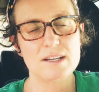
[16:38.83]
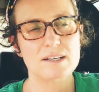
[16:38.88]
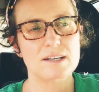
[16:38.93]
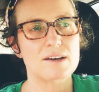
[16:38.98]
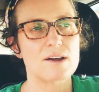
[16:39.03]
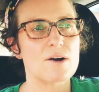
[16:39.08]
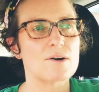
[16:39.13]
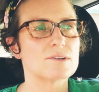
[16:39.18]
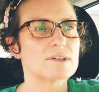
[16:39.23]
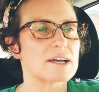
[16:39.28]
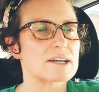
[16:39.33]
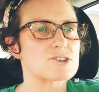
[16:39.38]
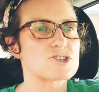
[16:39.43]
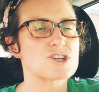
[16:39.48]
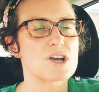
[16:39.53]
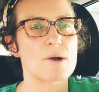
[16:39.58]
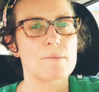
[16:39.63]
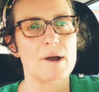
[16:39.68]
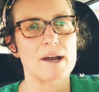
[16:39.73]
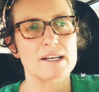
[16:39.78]
you know, like
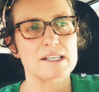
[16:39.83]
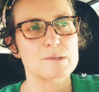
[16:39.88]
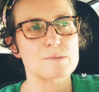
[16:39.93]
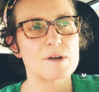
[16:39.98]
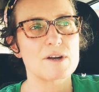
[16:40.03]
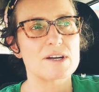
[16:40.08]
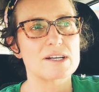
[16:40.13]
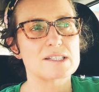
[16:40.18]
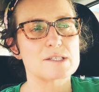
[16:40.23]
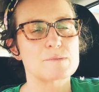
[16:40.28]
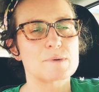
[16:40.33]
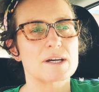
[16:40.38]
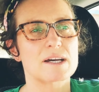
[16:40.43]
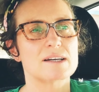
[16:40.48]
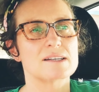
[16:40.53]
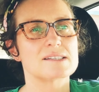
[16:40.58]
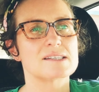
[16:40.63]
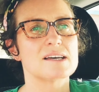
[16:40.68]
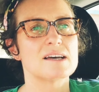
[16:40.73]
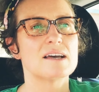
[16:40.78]
share my experience,
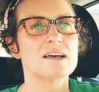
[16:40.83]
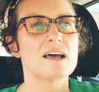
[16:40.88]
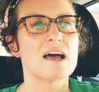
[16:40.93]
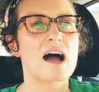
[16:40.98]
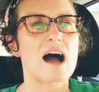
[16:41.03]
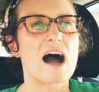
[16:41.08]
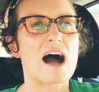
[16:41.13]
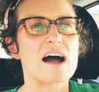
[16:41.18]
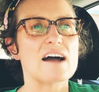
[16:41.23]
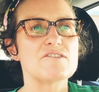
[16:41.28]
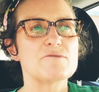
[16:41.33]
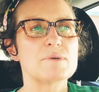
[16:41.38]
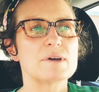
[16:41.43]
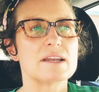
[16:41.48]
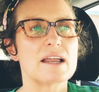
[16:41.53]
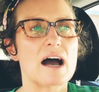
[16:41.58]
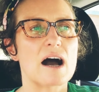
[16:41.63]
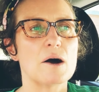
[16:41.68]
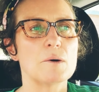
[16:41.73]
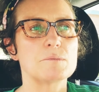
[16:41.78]
because I've been
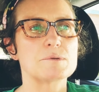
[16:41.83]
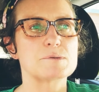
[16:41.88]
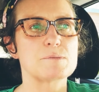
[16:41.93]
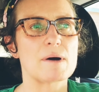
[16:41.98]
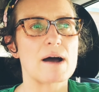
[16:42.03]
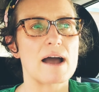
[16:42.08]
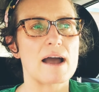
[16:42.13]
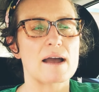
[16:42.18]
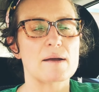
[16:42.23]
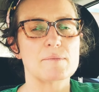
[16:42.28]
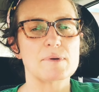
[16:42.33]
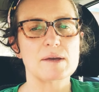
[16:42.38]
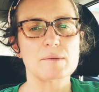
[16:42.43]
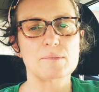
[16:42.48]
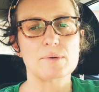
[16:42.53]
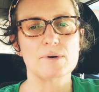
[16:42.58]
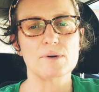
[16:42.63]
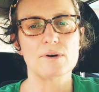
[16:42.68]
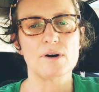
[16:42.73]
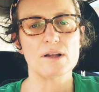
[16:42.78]
helped by
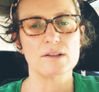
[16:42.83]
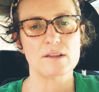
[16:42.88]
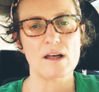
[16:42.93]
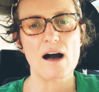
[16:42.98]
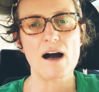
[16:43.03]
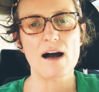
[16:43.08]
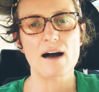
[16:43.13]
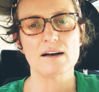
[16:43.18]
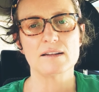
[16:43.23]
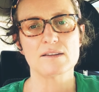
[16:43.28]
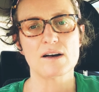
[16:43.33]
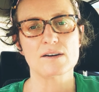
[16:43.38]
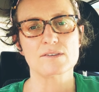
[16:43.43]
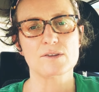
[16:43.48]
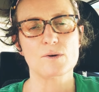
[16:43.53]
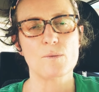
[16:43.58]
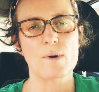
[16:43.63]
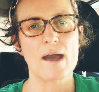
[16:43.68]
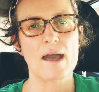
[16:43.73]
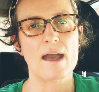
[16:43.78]
people a lot along
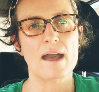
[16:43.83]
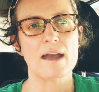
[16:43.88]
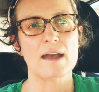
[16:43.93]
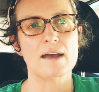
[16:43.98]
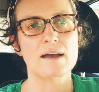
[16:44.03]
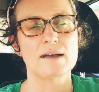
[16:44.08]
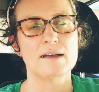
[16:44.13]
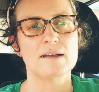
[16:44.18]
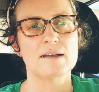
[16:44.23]
the way,